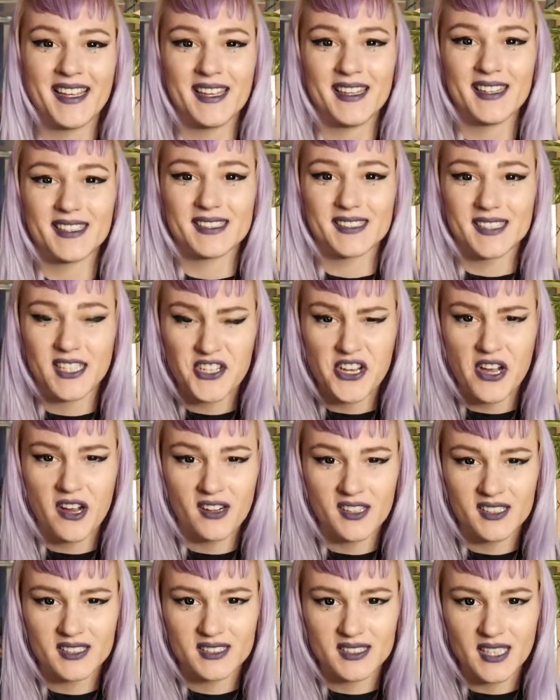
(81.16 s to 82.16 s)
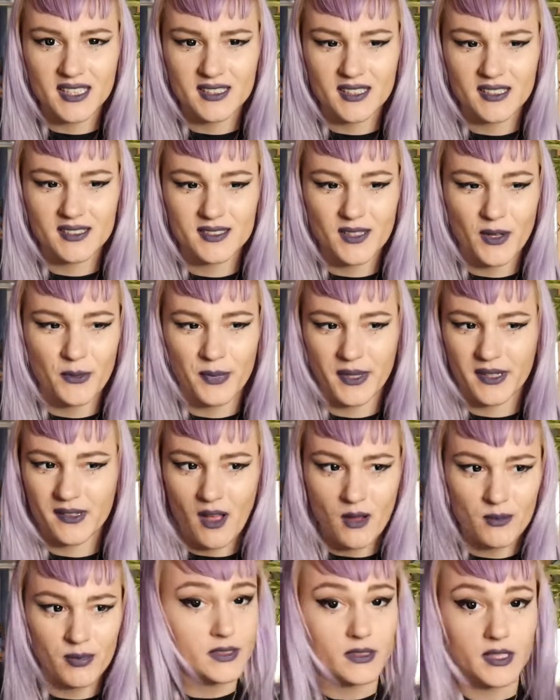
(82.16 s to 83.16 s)
Such a hard sentence, oh my
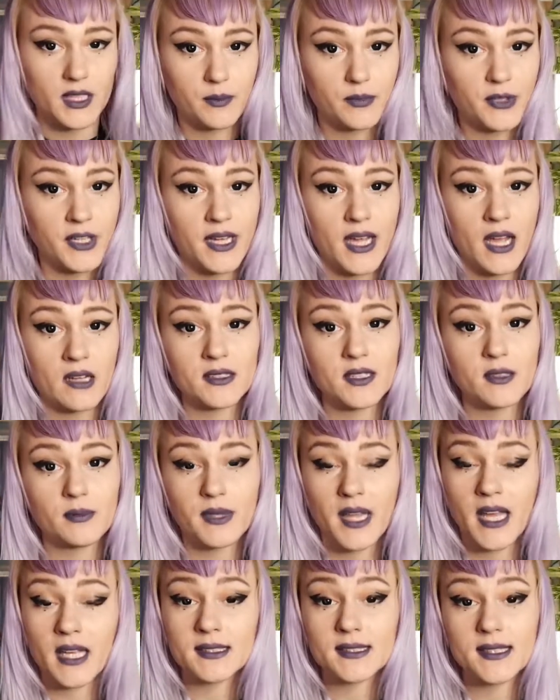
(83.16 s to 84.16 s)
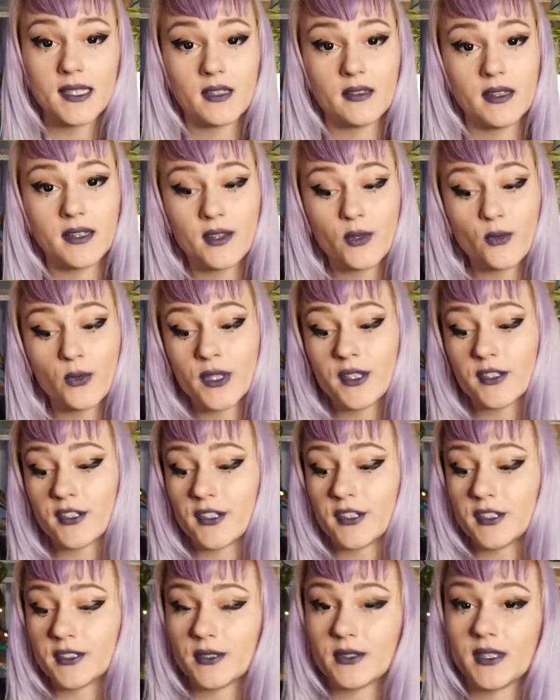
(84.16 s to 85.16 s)
god. So they bring out their plants there in the
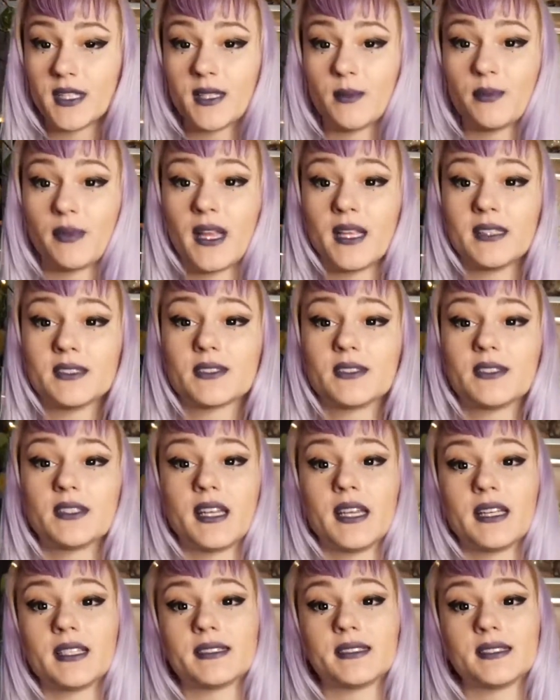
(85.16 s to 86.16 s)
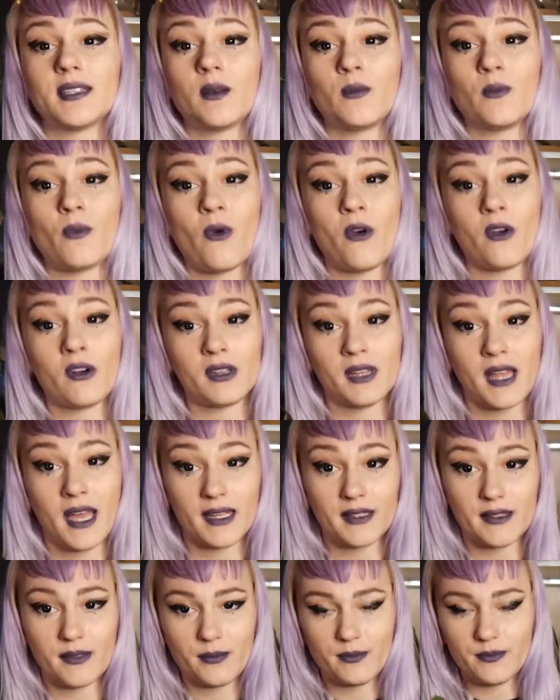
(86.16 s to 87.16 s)
winter so that the plants could get some more
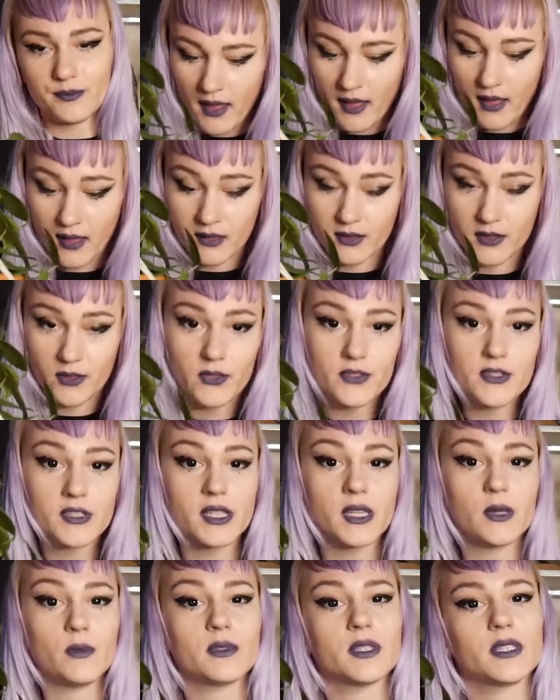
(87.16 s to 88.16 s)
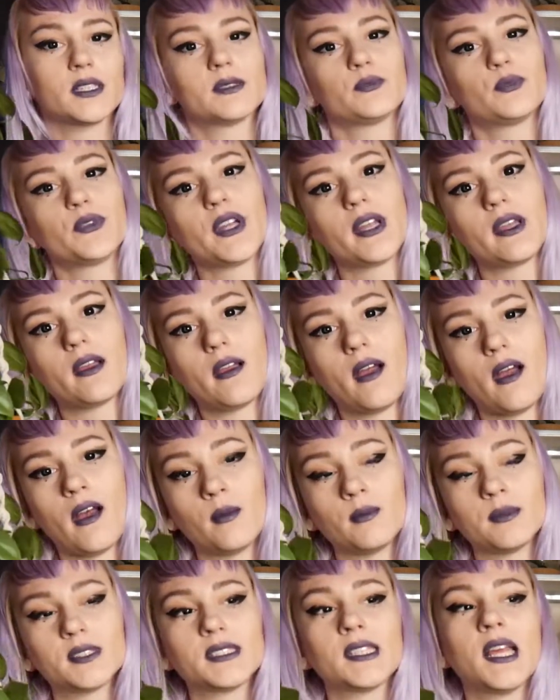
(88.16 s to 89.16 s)
light. And usually when the spring
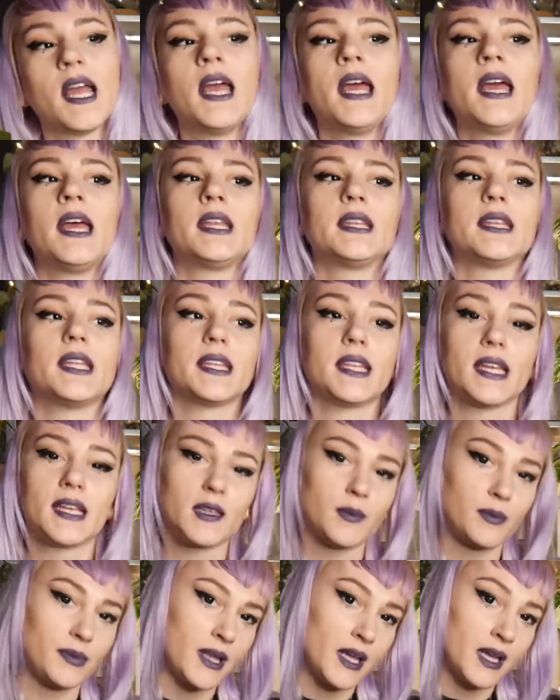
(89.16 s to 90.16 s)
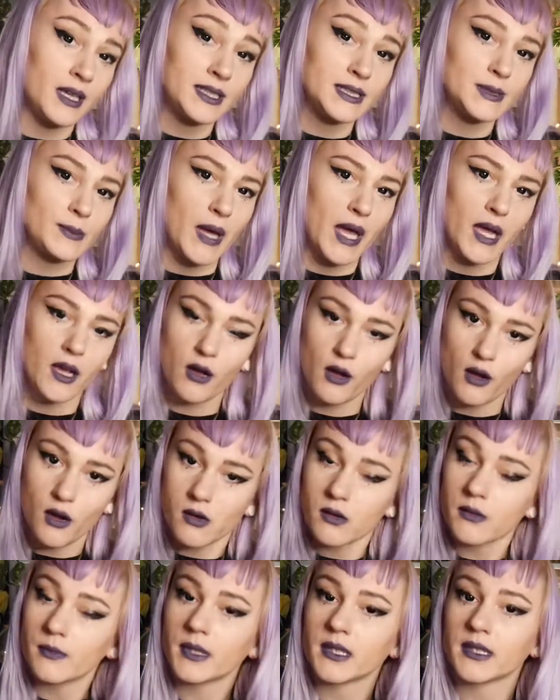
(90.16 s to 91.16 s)
comes, they take the plants back
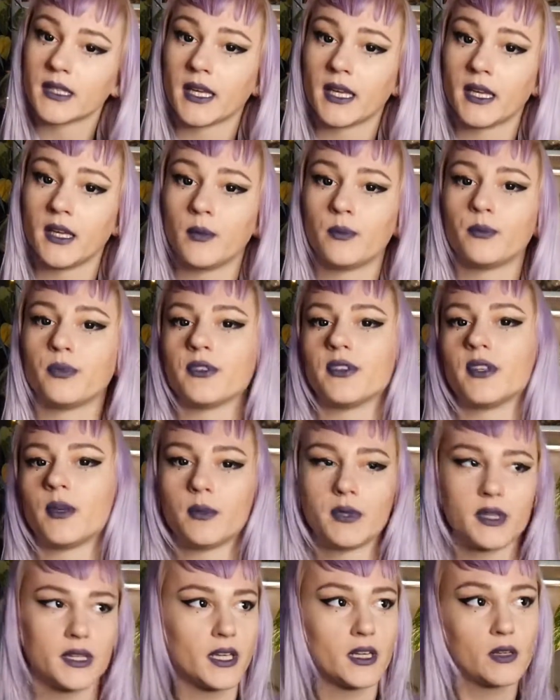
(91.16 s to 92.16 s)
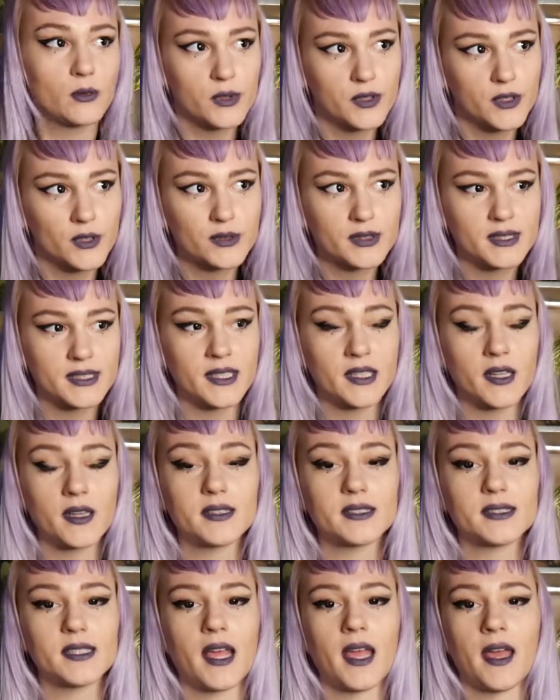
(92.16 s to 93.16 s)
home and they put them in their
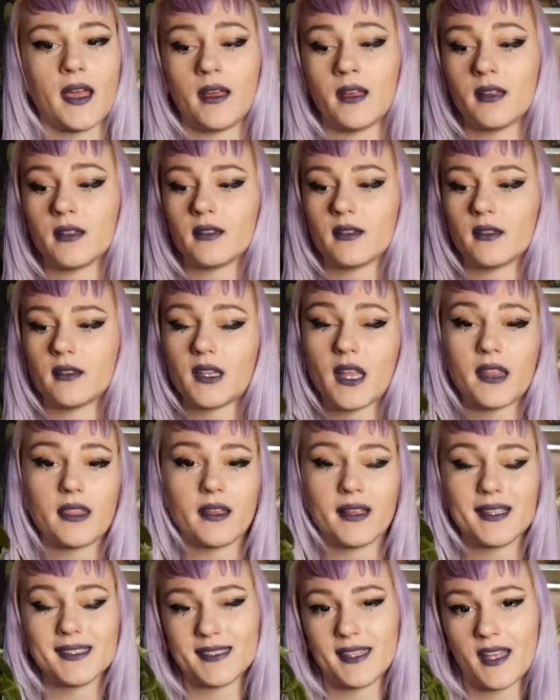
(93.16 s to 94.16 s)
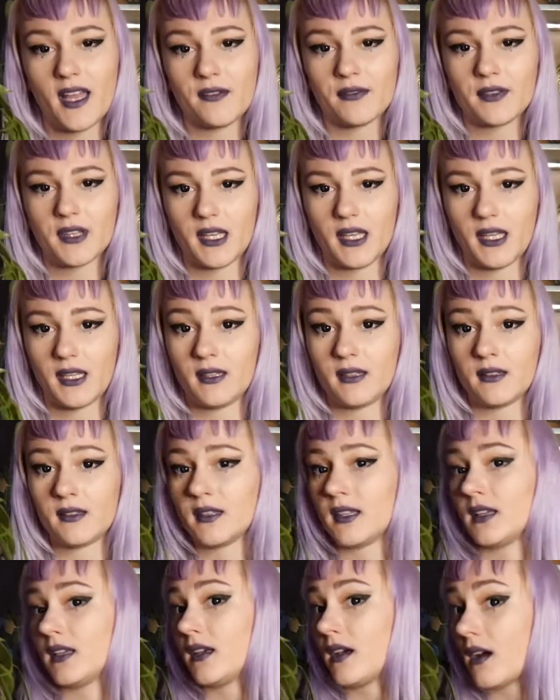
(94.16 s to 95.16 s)
windowsills and nothing is left in
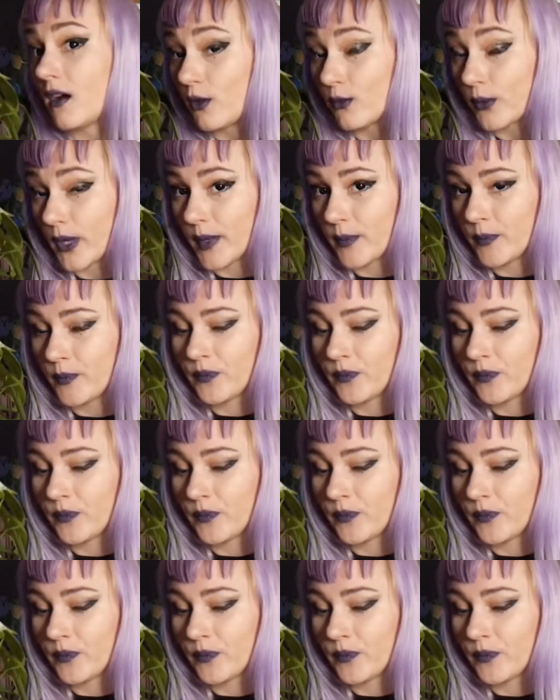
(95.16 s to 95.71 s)
the hallway.